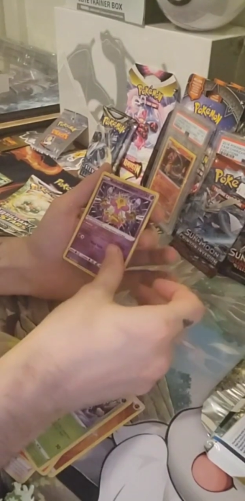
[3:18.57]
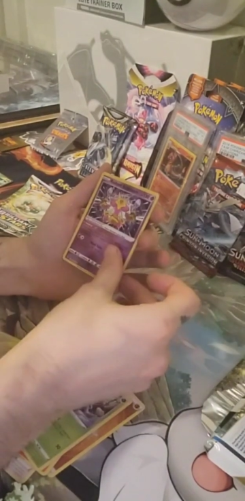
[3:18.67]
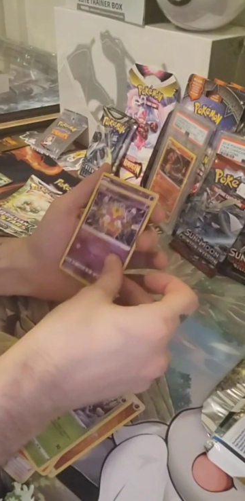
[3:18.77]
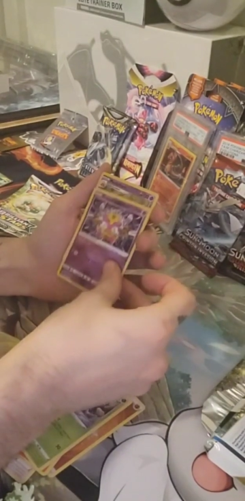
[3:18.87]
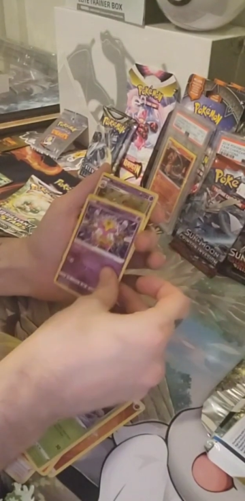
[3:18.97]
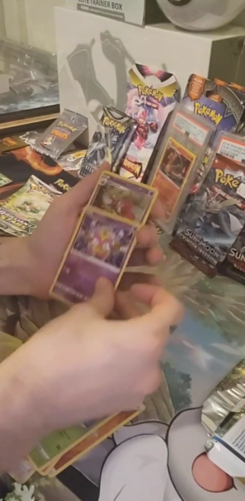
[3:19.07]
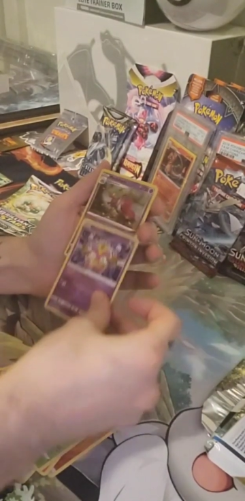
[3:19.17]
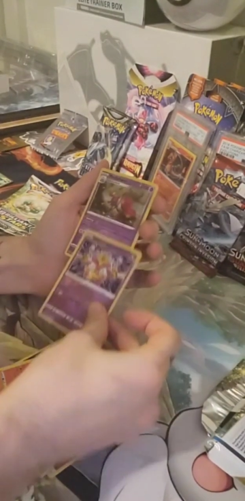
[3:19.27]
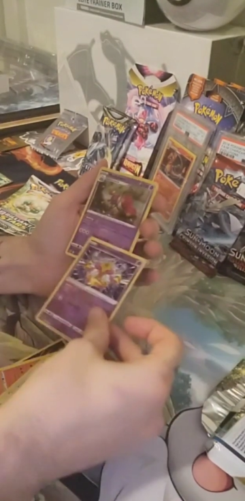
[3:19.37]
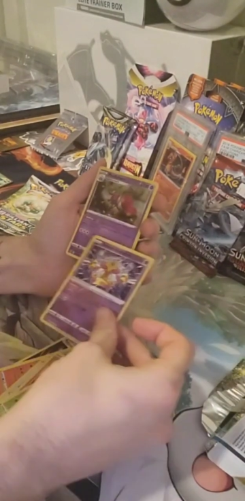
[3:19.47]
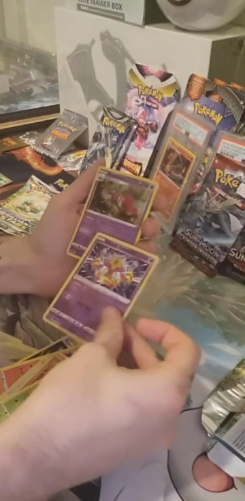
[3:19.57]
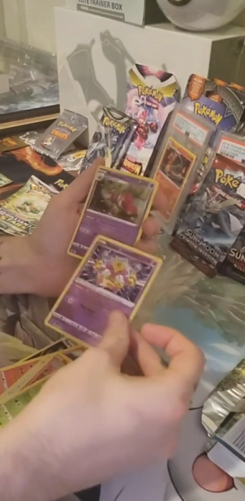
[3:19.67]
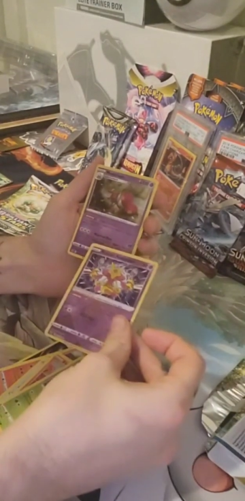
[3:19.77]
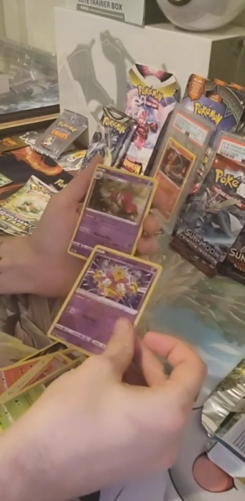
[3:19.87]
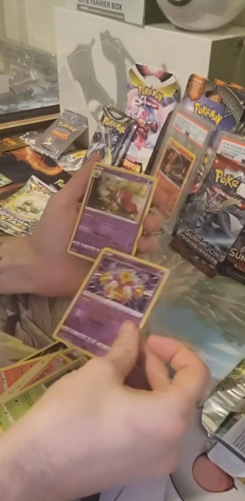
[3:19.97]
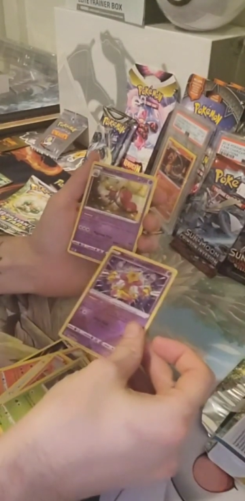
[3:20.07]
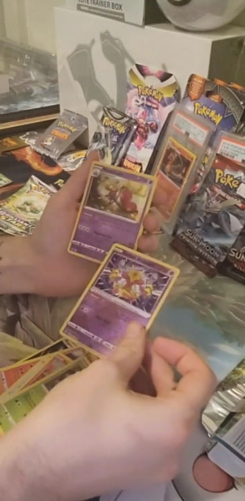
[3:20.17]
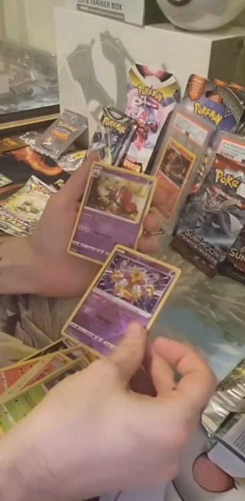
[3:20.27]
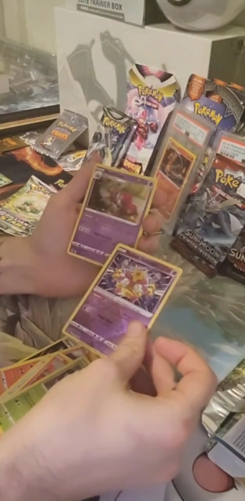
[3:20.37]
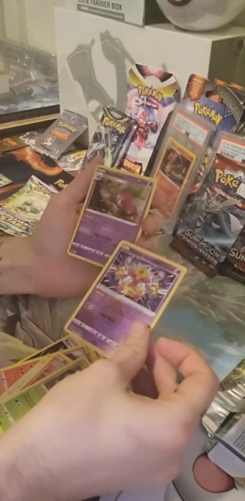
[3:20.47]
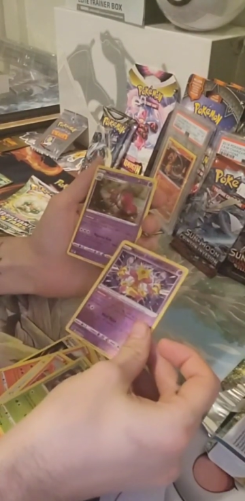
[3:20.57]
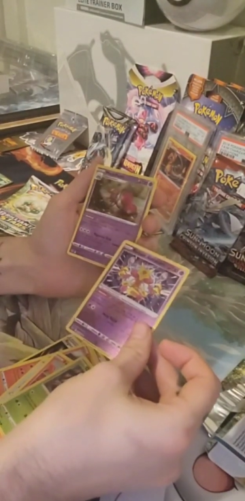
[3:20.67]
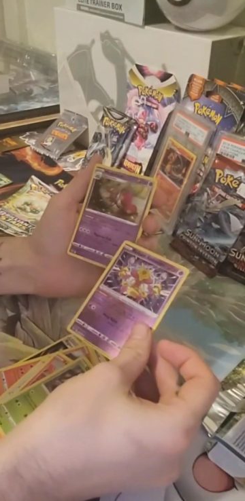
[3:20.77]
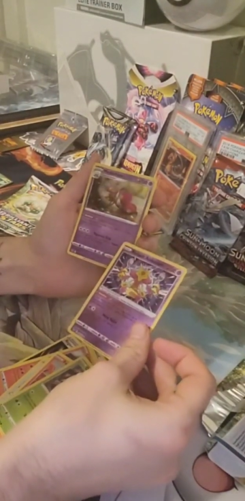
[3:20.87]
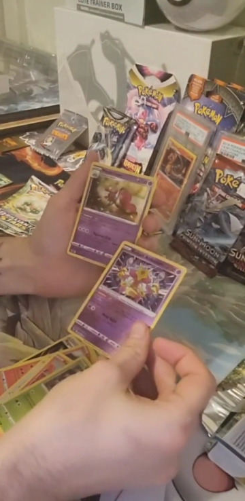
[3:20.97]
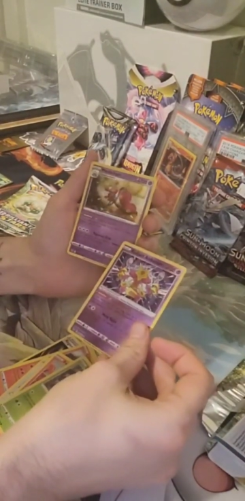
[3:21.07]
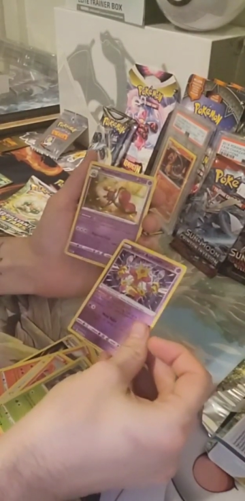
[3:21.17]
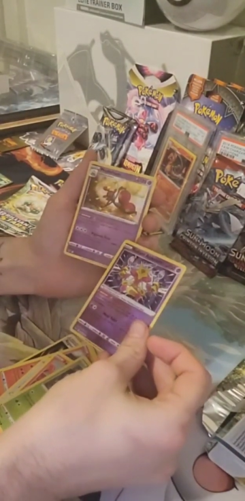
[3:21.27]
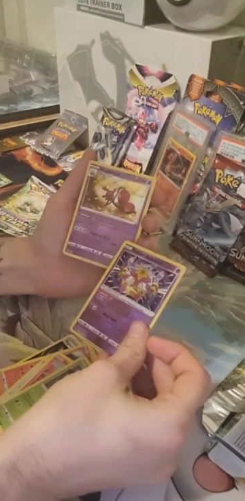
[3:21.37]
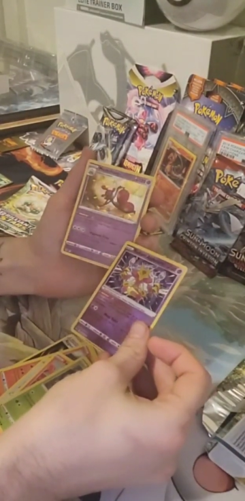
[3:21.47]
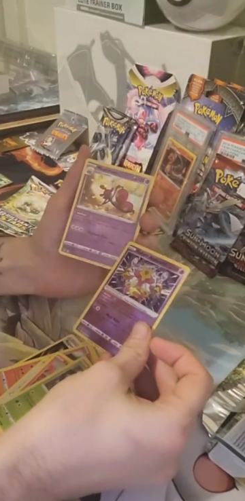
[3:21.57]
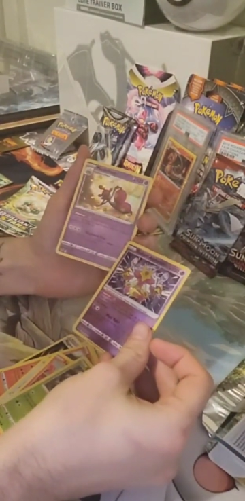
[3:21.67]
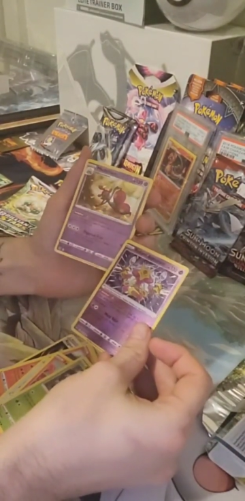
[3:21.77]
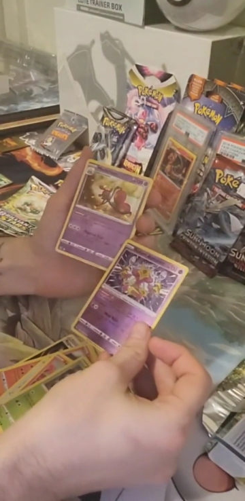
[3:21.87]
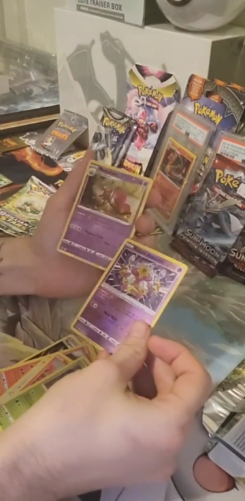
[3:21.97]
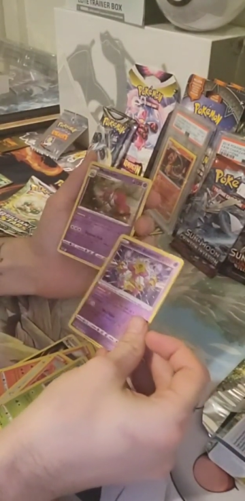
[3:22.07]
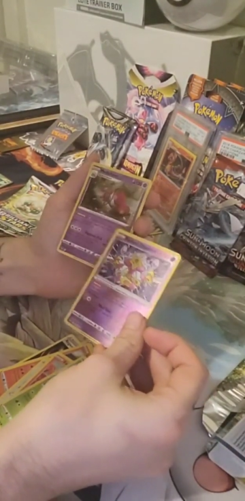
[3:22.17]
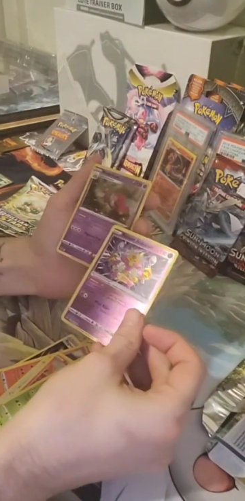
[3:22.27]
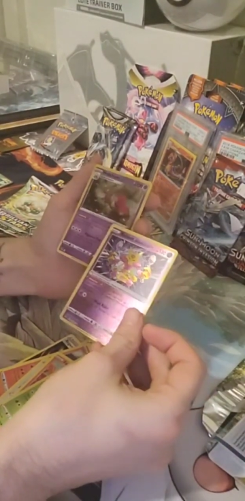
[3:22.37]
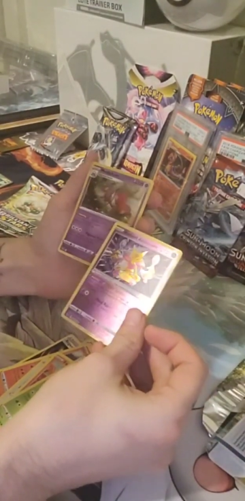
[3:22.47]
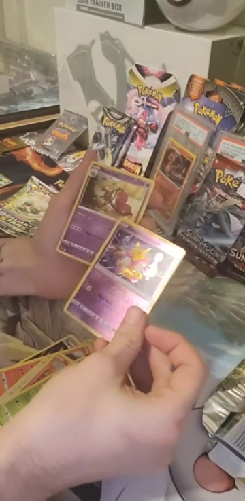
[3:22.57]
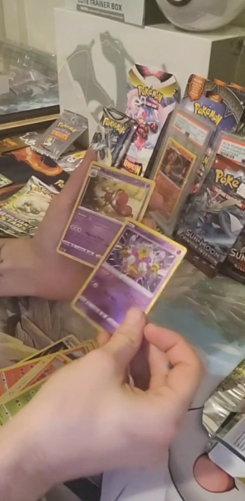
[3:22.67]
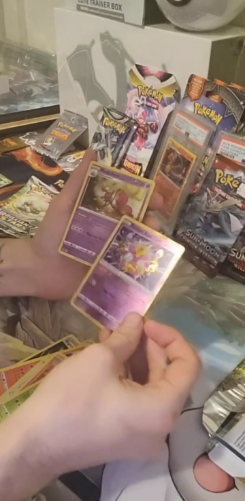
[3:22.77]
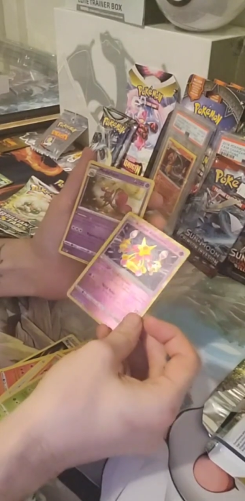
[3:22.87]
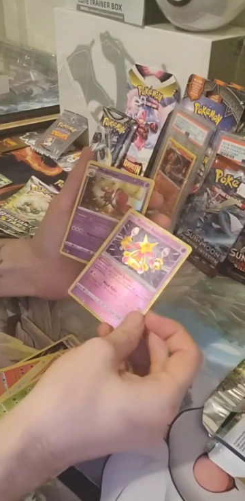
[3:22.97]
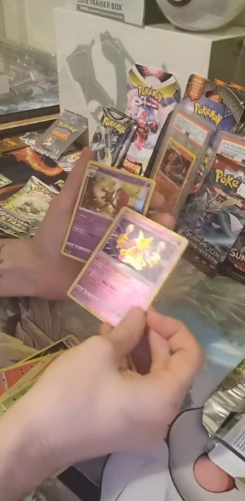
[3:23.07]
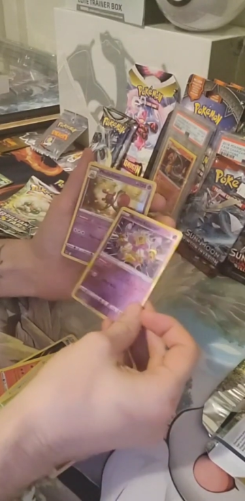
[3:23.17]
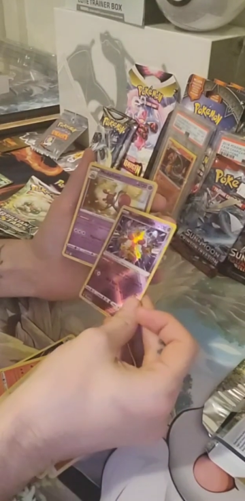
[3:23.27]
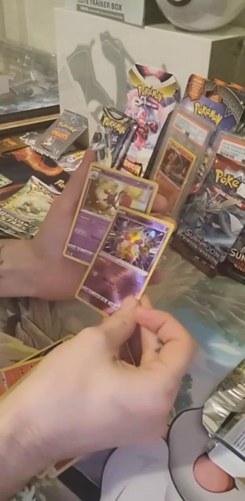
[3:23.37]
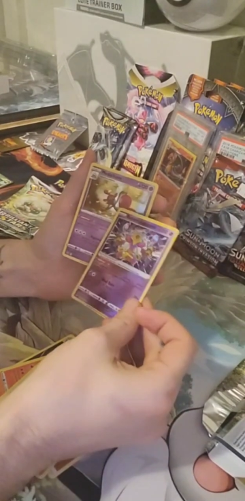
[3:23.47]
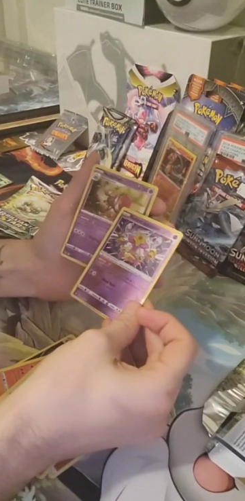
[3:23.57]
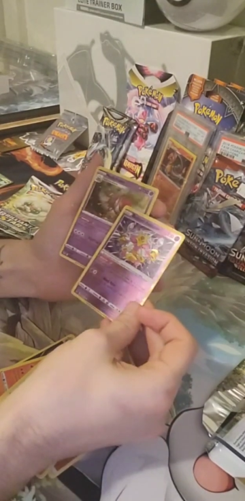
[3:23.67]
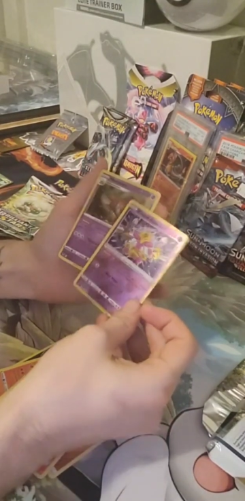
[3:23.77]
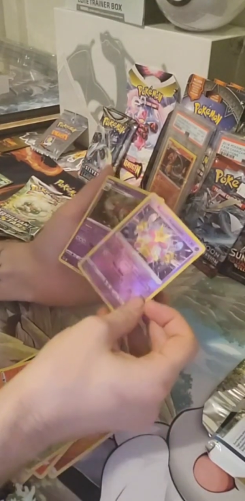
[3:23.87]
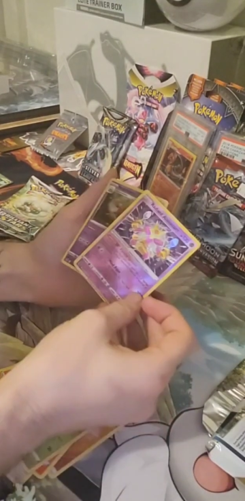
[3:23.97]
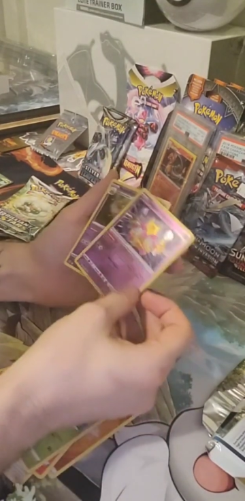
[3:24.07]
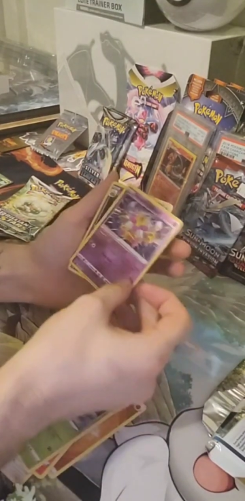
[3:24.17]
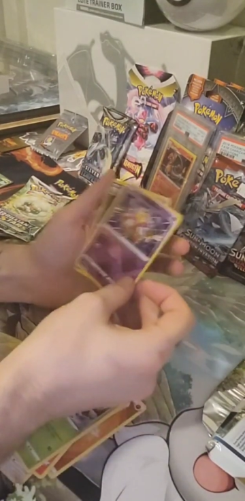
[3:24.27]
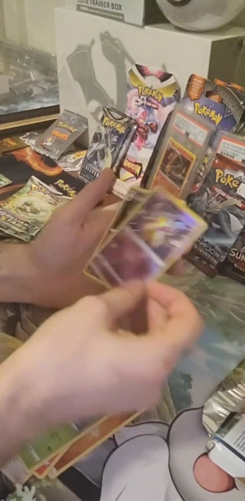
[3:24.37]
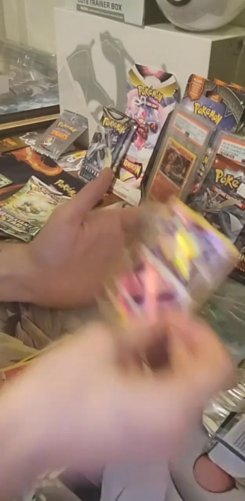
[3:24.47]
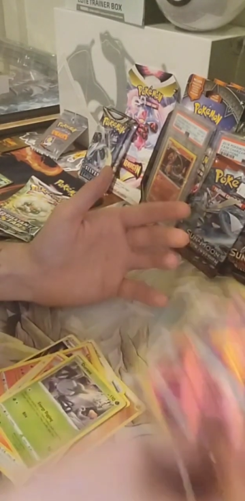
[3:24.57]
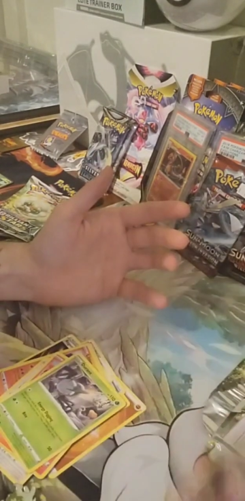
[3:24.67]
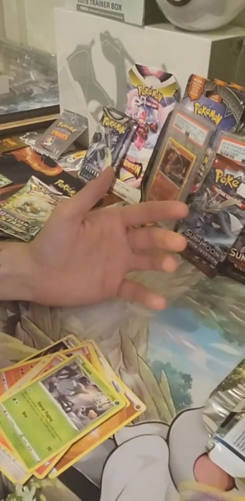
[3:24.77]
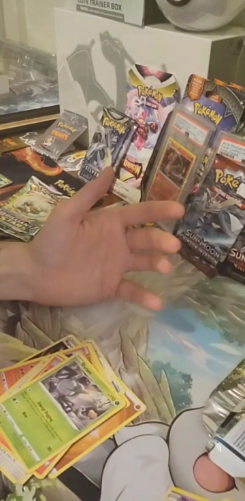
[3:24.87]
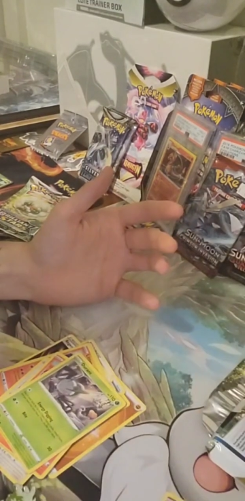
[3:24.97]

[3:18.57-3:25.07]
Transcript: (no speaker visible)